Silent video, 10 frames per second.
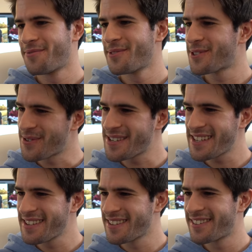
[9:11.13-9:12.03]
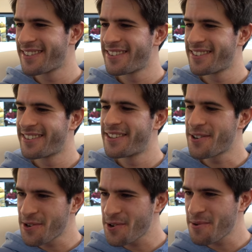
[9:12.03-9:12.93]
Squeeze in. You
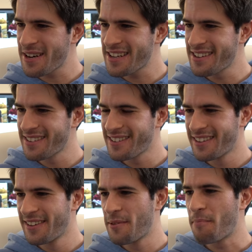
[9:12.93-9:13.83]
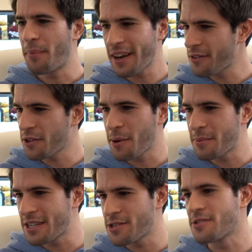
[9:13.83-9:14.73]
can do it, buddy. Beat out the
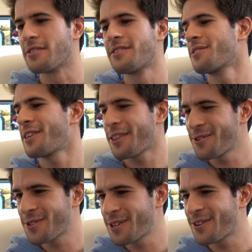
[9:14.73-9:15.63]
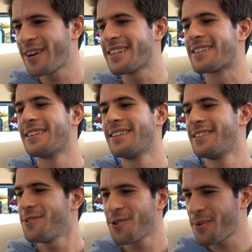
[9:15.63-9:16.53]
competition. Get those good grades.
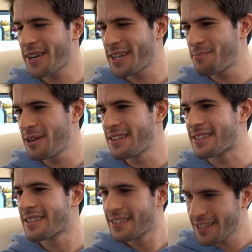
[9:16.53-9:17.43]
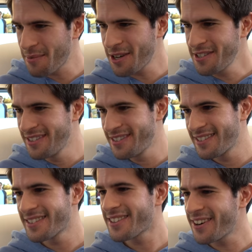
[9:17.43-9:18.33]
Do your work experience. Come on.
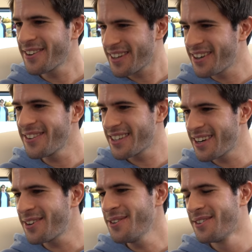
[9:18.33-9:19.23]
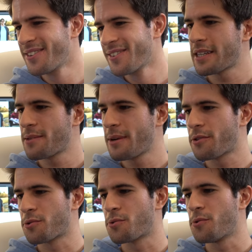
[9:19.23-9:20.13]
Go, go, go. Applying to
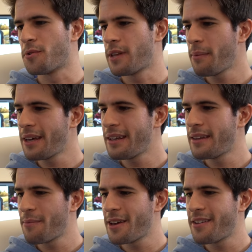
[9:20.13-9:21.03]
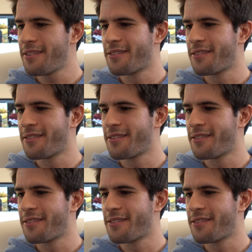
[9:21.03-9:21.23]
medical school. Let me in, let me in.